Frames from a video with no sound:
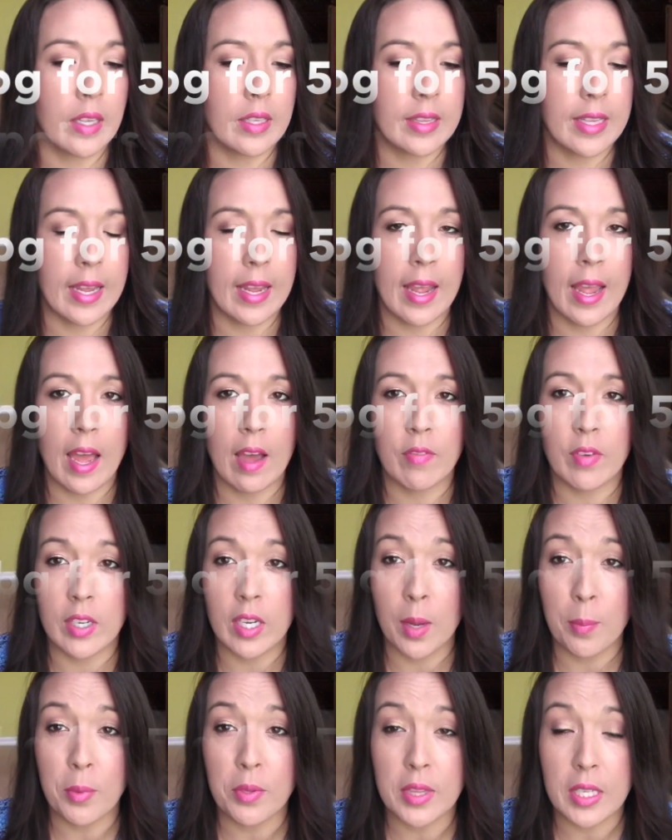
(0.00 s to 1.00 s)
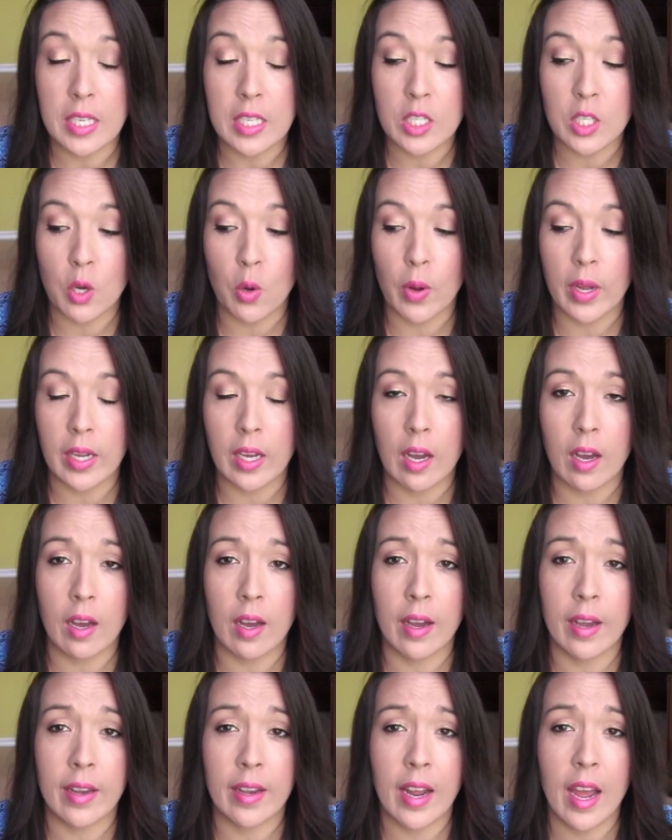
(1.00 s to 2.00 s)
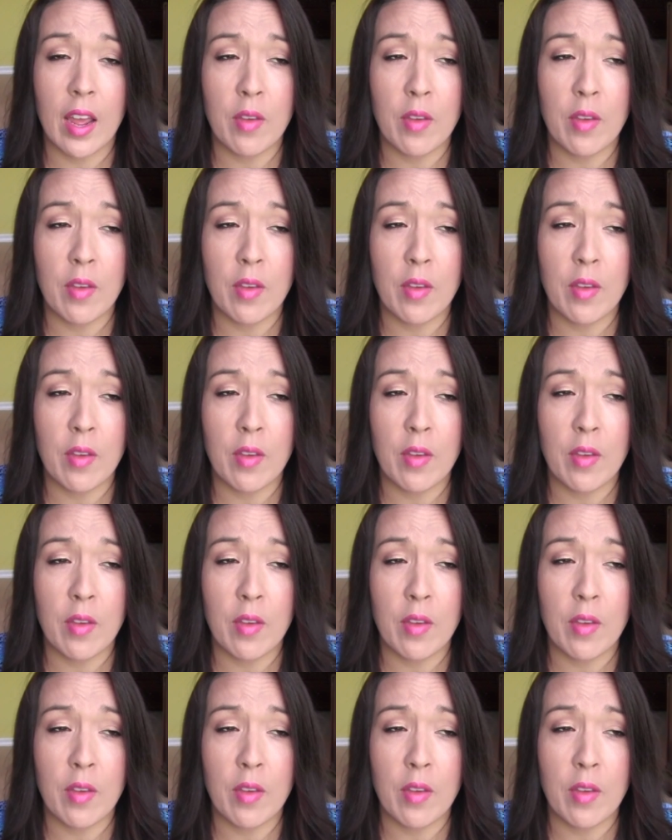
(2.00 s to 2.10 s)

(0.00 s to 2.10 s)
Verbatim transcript: They have a couple things going on.